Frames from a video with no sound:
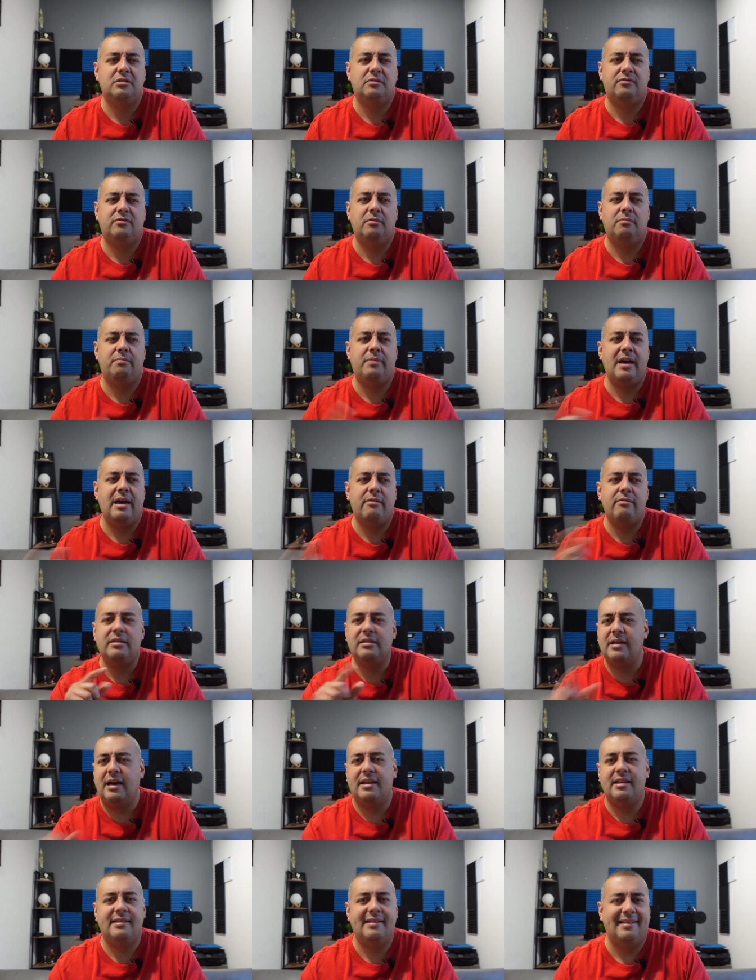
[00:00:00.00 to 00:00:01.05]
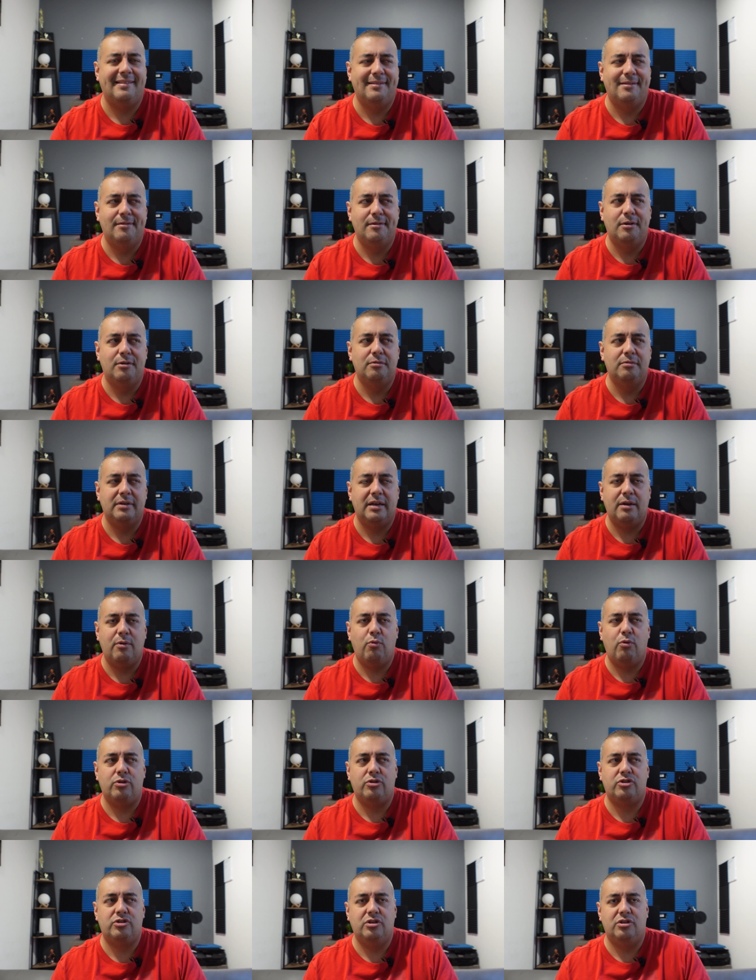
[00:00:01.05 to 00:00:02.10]
if the battery died in that logo, it
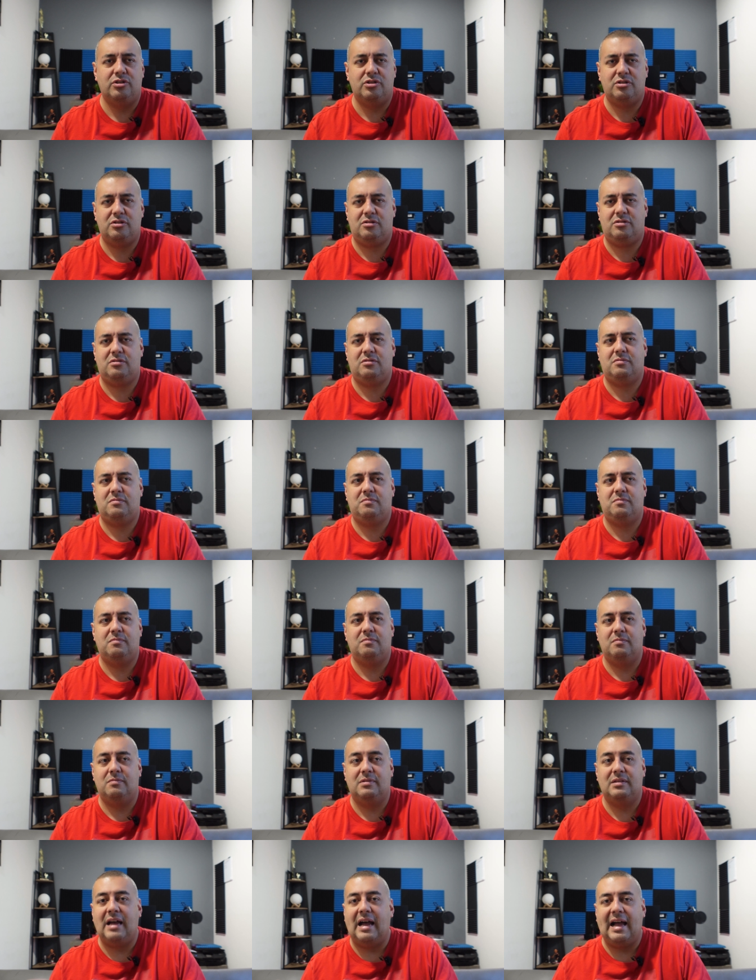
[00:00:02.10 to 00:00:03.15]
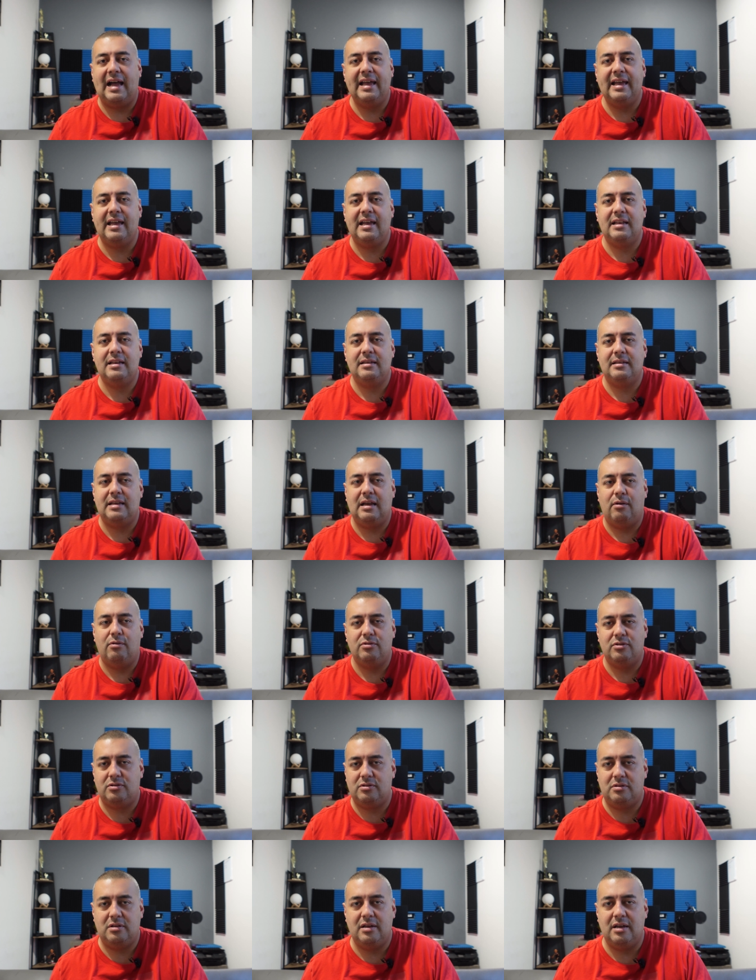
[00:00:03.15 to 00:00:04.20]
would just die, and that
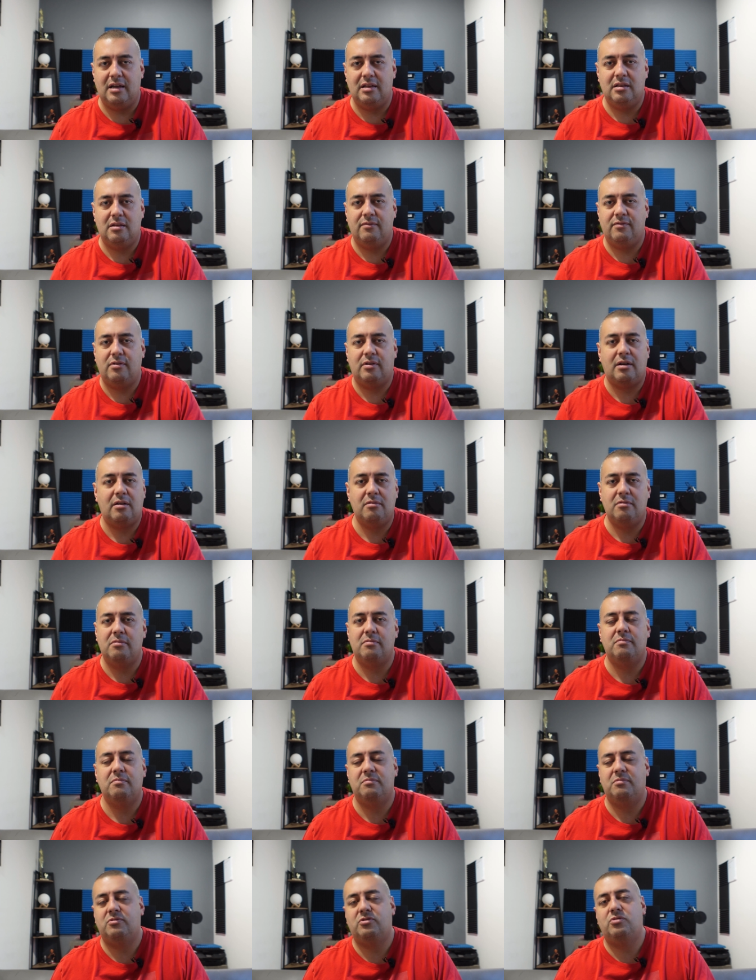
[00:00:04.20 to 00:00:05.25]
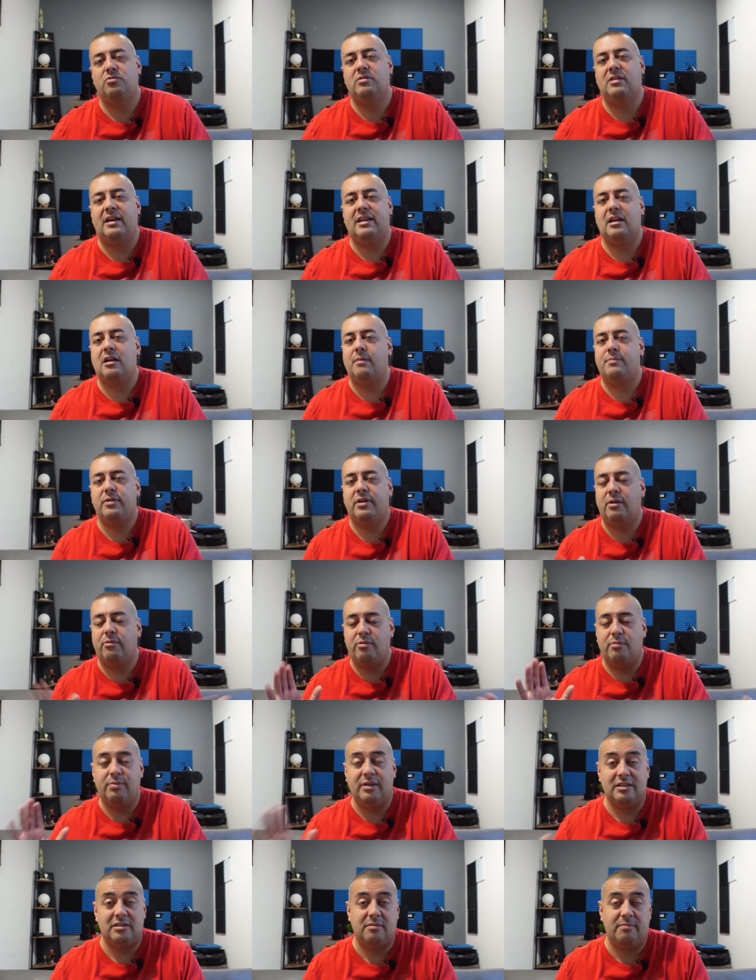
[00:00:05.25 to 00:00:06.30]
was the end of the shoe lighting up. You couldn't
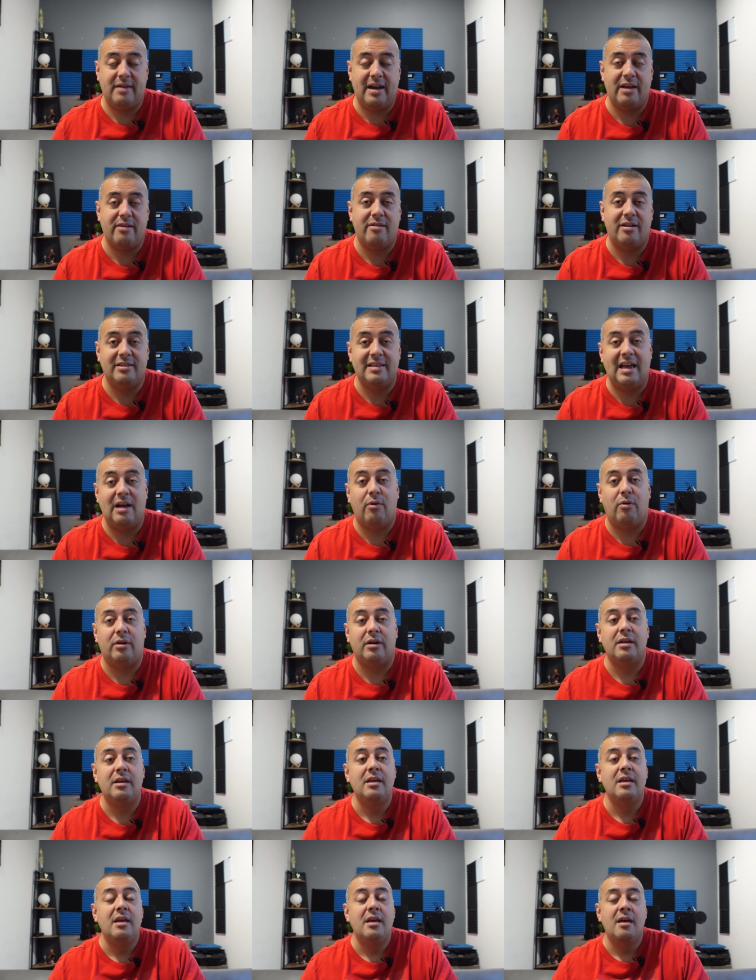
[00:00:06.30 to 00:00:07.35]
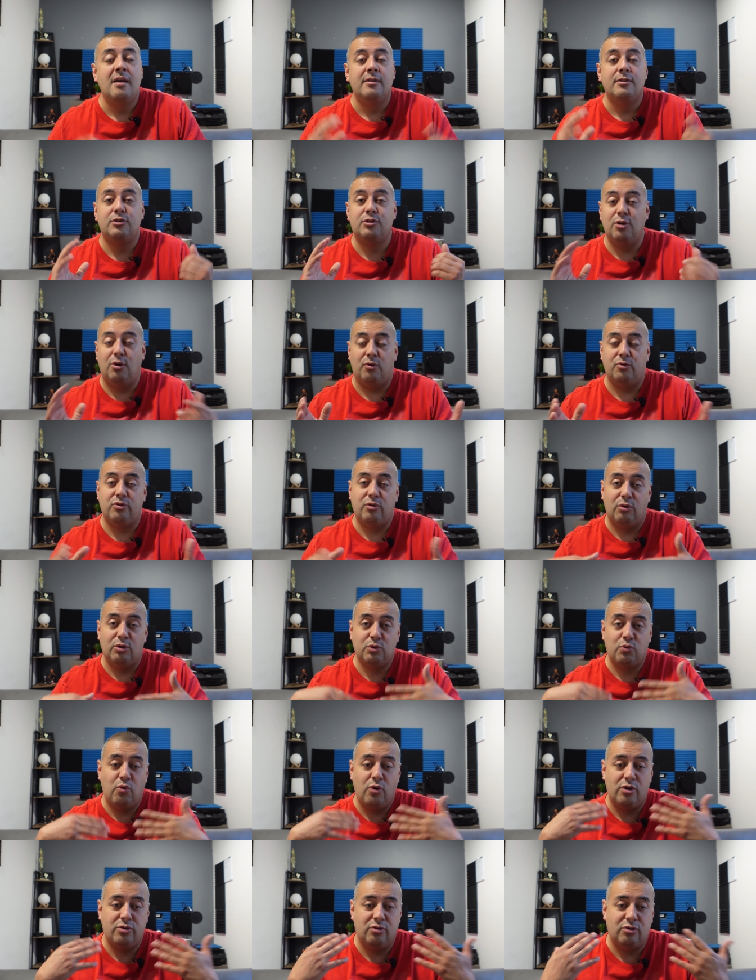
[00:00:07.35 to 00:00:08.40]
replace the battery on that one. So those
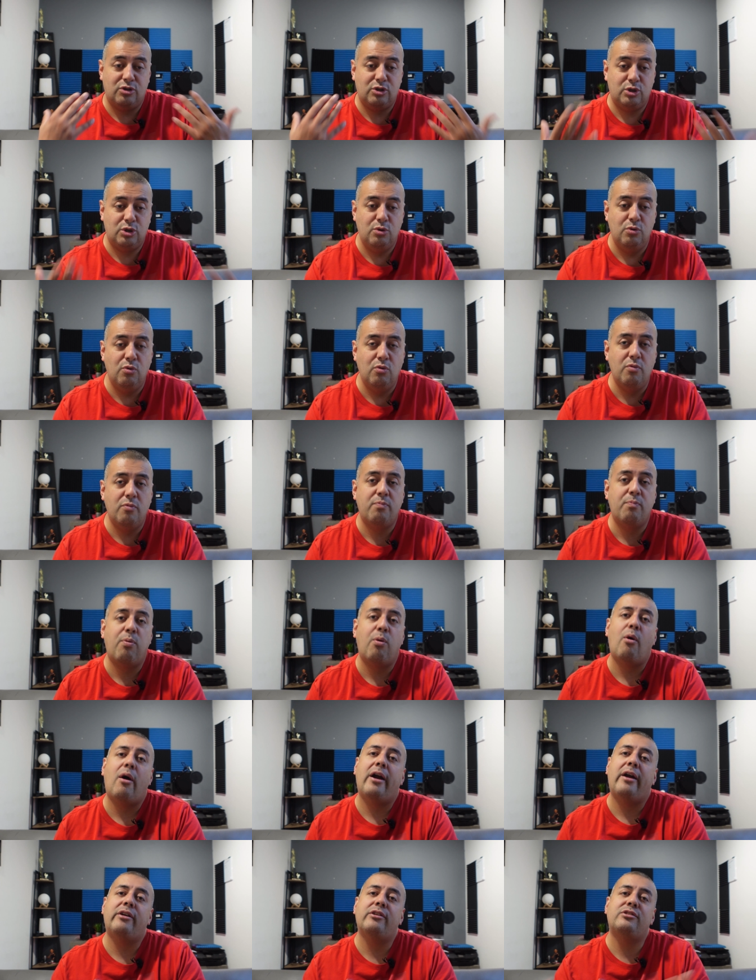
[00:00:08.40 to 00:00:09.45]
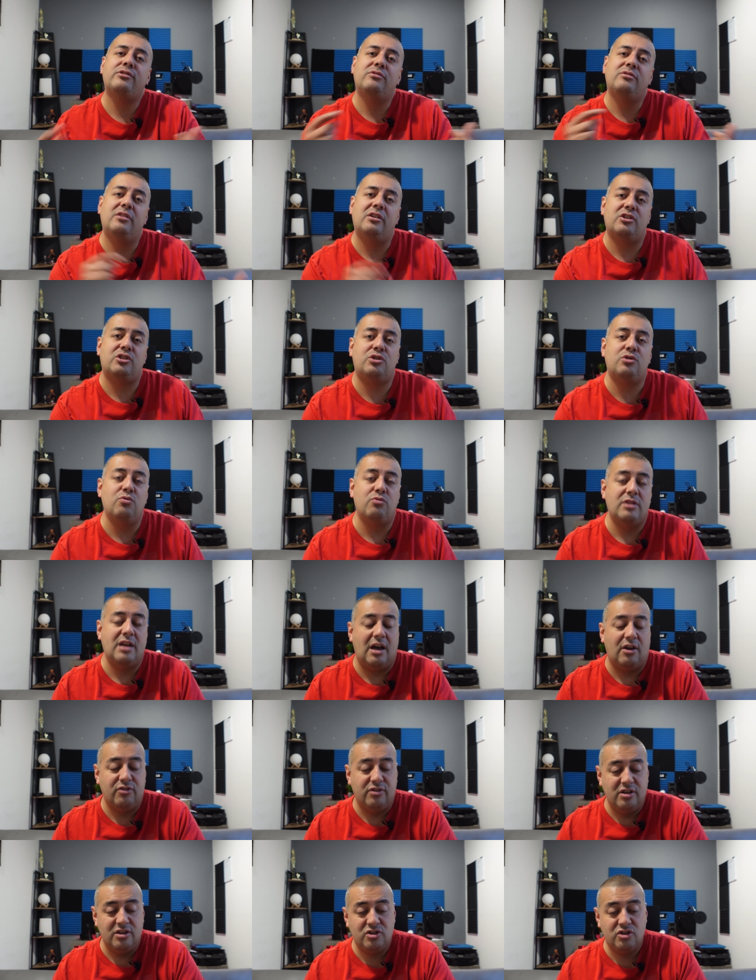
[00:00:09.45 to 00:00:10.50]
were the two prior to this shoe. Now
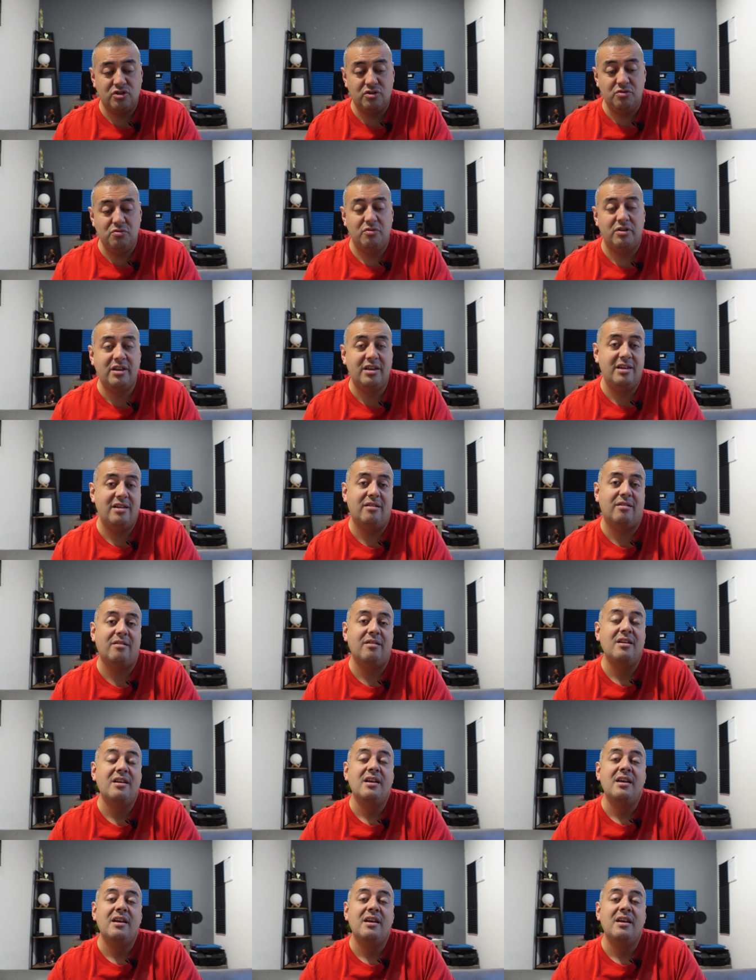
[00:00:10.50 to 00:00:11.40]
this shoe here